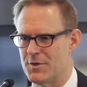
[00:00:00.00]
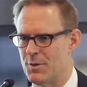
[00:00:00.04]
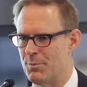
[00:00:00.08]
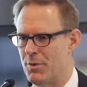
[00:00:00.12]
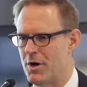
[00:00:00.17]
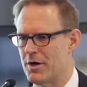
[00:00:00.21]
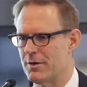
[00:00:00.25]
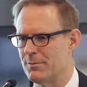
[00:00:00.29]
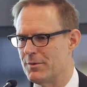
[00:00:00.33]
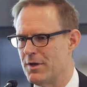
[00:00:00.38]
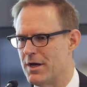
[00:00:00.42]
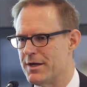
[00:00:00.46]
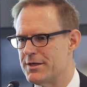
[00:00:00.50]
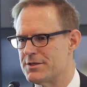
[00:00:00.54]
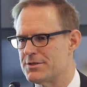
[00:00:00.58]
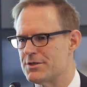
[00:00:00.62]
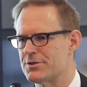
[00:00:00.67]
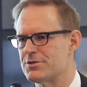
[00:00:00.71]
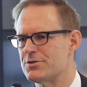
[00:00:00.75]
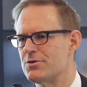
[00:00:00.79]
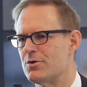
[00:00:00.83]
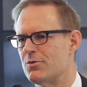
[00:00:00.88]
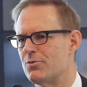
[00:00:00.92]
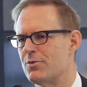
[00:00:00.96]
the bottom line is
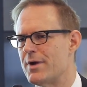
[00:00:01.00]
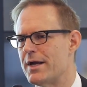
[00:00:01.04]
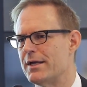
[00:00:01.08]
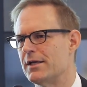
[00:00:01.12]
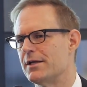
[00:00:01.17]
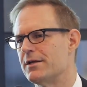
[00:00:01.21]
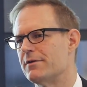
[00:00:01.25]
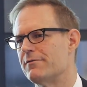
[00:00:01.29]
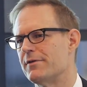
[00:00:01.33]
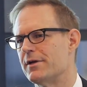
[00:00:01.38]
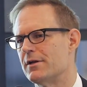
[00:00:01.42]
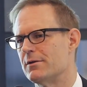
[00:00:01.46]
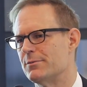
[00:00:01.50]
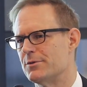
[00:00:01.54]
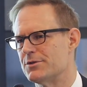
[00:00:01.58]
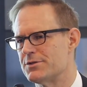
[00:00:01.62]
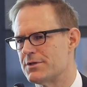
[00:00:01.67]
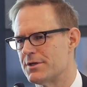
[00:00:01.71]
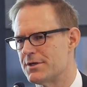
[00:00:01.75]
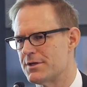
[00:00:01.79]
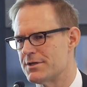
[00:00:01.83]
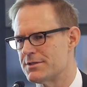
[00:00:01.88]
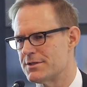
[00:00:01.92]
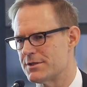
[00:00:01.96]
there's no readily available
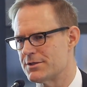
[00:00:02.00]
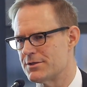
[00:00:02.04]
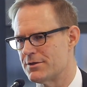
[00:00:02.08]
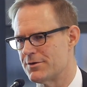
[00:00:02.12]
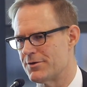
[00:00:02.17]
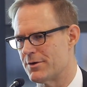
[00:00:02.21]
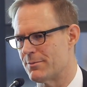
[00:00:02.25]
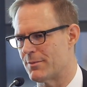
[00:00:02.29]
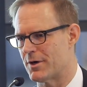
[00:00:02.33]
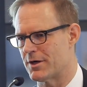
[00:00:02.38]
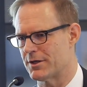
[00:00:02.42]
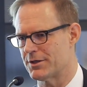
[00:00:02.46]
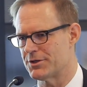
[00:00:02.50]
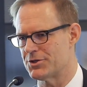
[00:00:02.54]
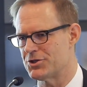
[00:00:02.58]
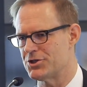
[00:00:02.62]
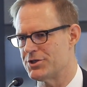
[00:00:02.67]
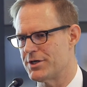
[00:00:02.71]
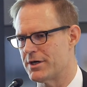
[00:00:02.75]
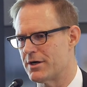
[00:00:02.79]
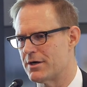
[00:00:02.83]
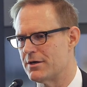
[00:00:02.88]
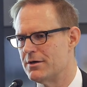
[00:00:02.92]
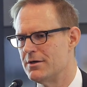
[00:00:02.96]
statistics on their market
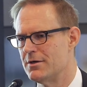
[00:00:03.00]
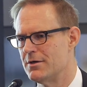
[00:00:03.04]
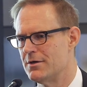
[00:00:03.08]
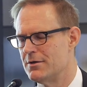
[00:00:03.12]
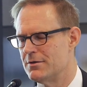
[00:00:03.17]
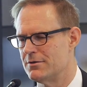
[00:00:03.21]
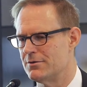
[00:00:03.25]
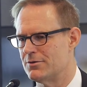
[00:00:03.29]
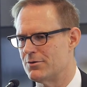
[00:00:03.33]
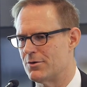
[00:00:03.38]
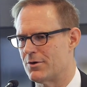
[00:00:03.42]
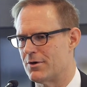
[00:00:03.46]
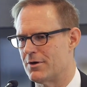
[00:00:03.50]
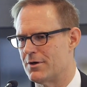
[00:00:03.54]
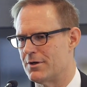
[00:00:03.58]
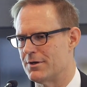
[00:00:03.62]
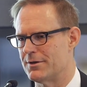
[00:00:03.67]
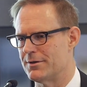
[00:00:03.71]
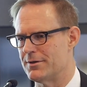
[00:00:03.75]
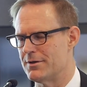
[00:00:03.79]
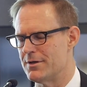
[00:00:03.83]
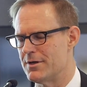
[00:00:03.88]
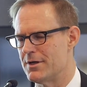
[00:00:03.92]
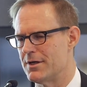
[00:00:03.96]
share, nor
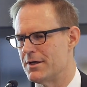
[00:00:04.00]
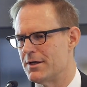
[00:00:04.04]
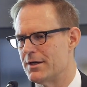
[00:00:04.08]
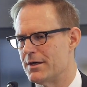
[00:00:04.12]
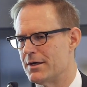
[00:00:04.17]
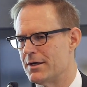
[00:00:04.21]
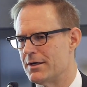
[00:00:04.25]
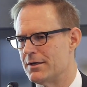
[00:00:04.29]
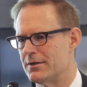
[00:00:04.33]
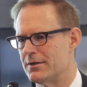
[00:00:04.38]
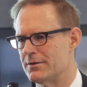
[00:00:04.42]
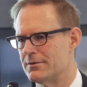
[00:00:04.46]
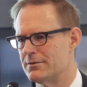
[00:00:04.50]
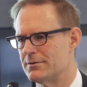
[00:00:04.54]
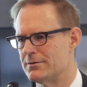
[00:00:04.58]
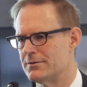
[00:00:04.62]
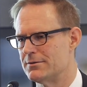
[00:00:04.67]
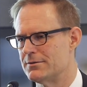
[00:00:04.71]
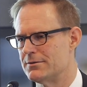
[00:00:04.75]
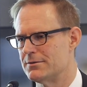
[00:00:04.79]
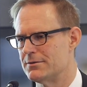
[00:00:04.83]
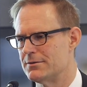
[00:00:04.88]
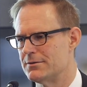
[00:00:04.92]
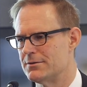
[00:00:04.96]
on the
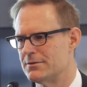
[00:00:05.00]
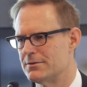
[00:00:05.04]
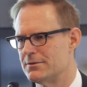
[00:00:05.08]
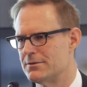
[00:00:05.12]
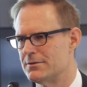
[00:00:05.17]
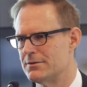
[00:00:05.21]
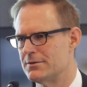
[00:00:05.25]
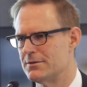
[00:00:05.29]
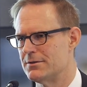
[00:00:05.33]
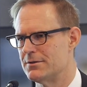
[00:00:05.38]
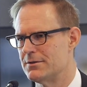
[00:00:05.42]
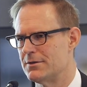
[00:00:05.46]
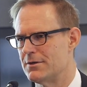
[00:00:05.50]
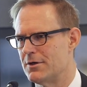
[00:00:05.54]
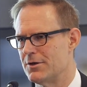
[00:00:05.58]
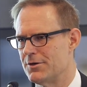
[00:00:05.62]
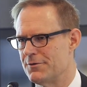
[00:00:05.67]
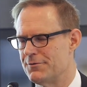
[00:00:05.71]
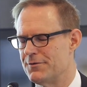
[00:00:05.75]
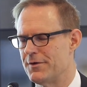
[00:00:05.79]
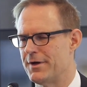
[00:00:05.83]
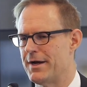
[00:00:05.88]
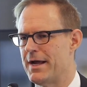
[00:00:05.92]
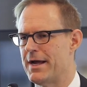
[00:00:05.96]

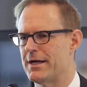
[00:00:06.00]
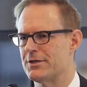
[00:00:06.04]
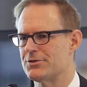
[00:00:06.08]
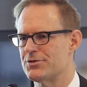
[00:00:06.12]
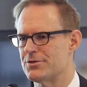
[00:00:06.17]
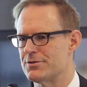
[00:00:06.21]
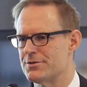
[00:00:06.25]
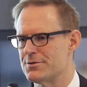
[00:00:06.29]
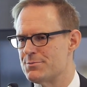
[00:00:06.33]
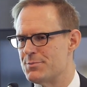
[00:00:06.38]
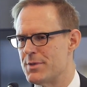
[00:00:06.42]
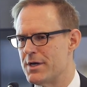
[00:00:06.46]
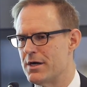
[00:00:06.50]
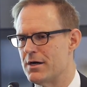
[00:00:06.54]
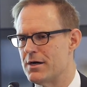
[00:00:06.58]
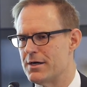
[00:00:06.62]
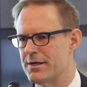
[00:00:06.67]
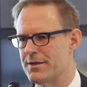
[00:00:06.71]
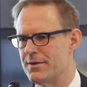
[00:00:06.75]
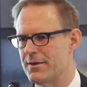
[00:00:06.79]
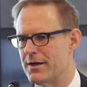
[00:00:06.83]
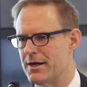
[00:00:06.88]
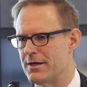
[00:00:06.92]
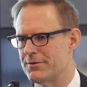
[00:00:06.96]
financials
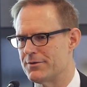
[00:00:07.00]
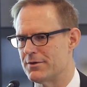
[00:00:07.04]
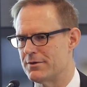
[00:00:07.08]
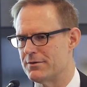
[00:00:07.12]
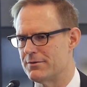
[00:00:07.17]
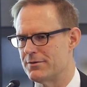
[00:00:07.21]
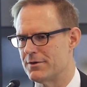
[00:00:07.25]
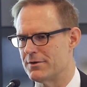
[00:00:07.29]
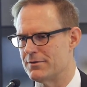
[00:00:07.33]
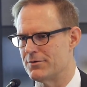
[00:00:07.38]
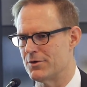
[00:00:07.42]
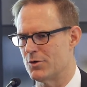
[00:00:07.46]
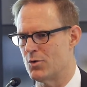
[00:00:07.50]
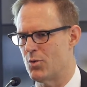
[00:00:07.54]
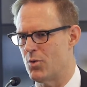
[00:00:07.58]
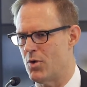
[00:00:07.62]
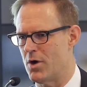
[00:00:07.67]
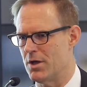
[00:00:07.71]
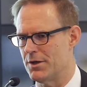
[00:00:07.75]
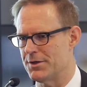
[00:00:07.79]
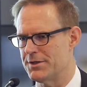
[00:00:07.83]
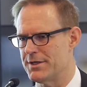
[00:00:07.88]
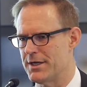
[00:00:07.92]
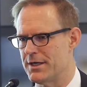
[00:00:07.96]
behind that, the
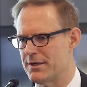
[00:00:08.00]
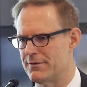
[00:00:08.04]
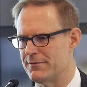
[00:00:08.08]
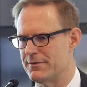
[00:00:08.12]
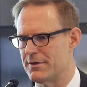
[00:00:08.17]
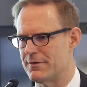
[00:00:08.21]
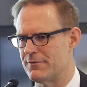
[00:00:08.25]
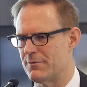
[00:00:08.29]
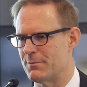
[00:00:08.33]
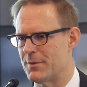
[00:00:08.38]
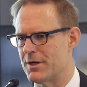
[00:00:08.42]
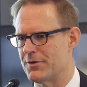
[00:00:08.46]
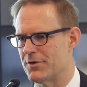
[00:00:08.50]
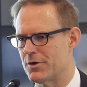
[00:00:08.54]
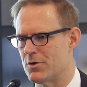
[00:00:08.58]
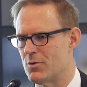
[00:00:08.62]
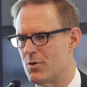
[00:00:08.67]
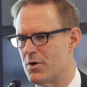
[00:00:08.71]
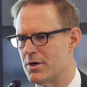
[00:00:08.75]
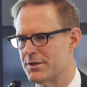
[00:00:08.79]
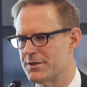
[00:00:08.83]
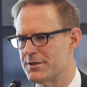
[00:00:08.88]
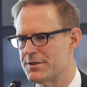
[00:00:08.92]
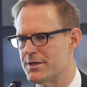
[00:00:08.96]
qualitative, never mind the
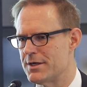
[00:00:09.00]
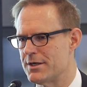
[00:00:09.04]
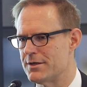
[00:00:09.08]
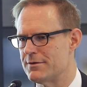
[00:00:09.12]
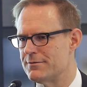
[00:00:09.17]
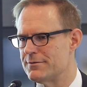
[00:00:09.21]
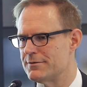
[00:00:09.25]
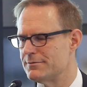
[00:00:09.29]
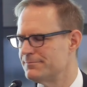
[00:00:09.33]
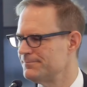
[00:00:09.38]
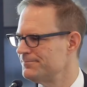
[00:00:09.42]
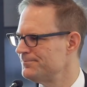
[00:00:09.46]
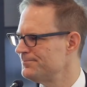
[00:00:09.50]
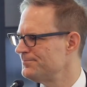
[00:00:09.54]
quantitative.